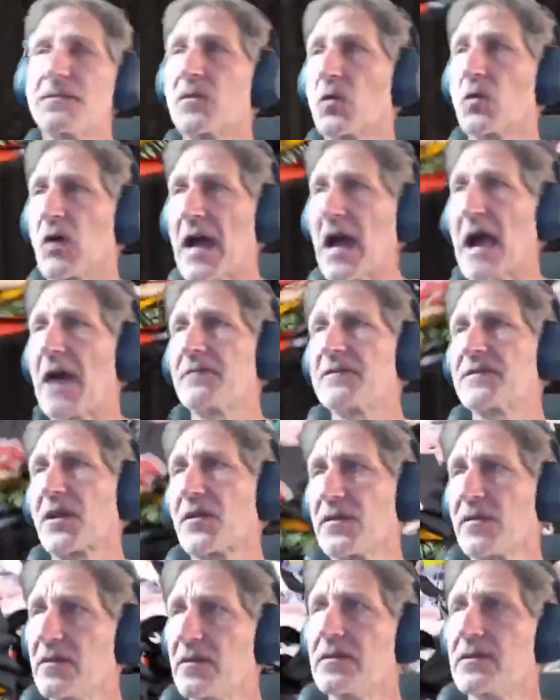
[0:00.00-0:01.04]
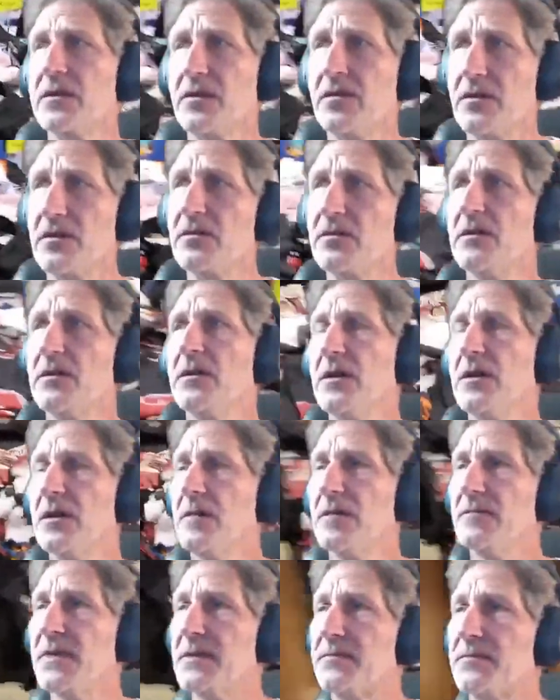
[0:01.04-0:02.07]
crafts,
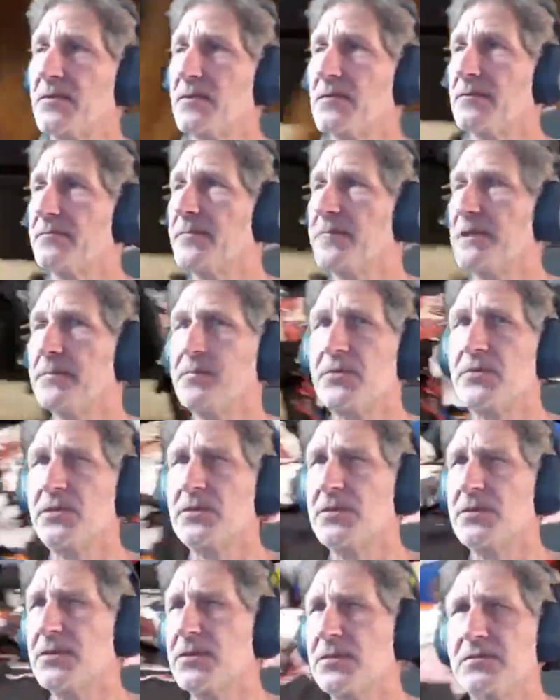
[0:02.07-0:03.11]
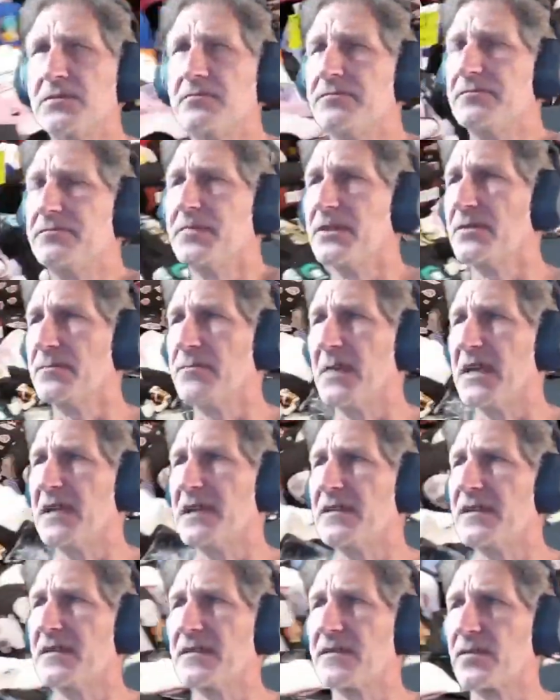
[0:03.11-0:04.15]
people
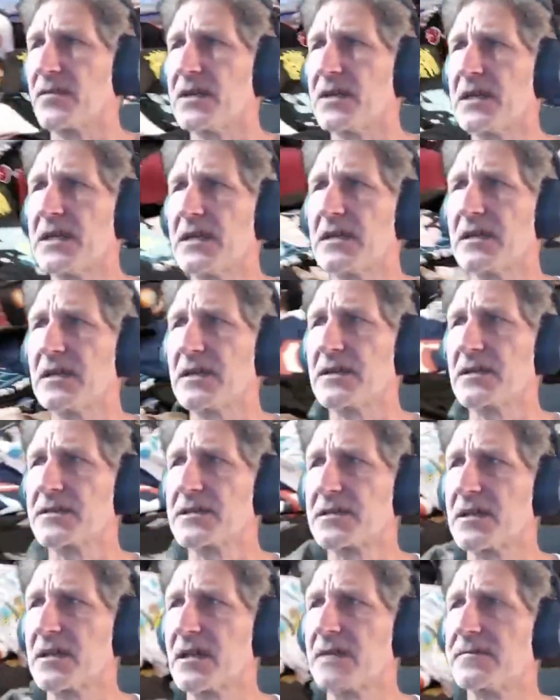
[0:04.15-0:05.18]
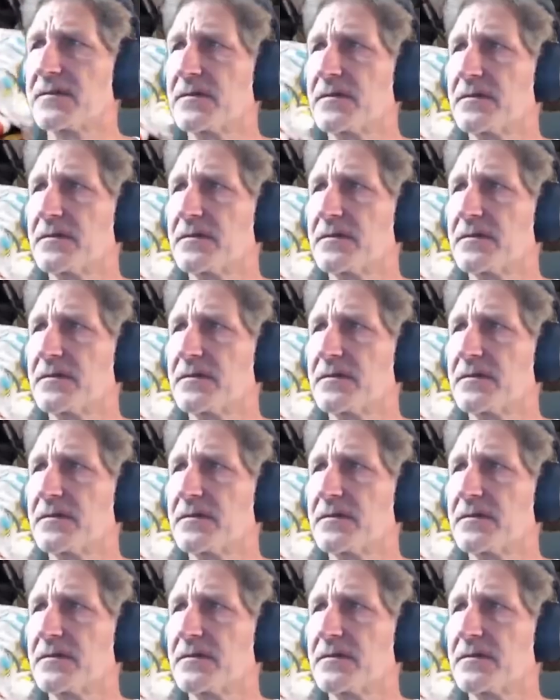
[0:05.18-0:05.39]
making the 3D kind of stuff,